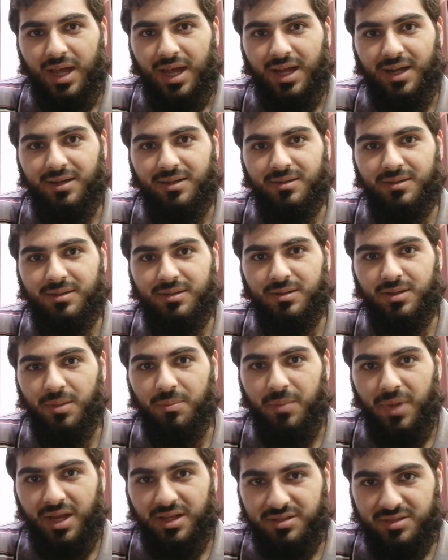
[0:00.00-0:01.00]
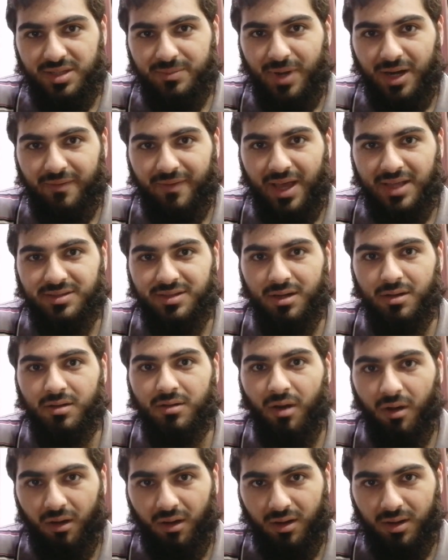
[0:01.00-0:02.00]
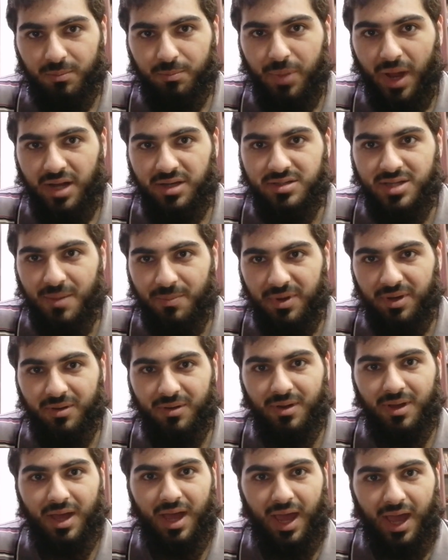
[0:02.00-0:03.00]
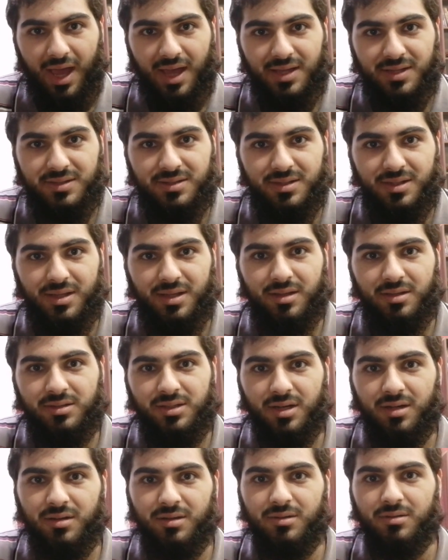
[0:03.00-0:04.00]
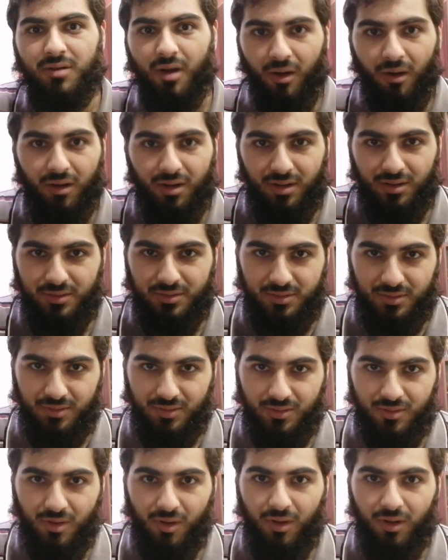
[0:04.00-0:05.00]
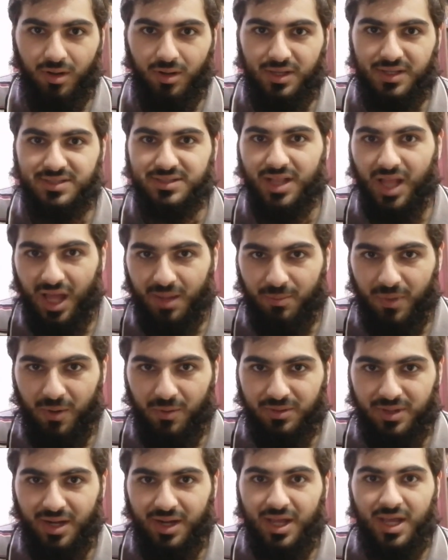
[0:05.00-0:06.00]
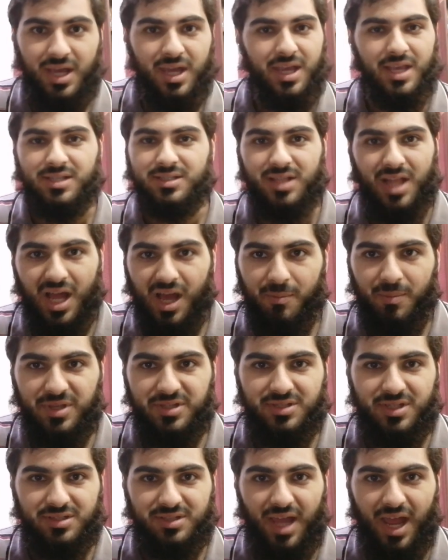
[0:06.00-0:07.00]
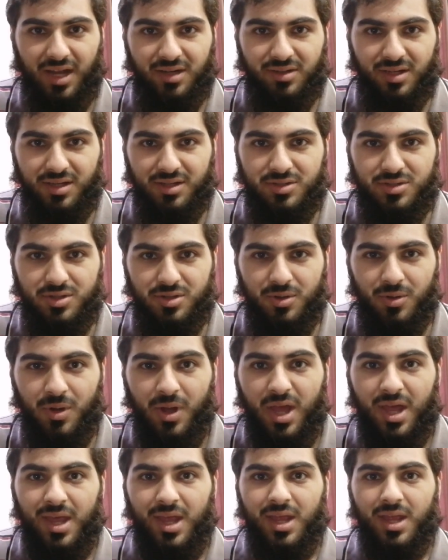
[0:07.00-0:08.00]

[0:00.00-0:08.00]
And the mainstream narrative has the gall, Ben Shapiro has the gall to call Islam out, that Islam is just anti-Jew.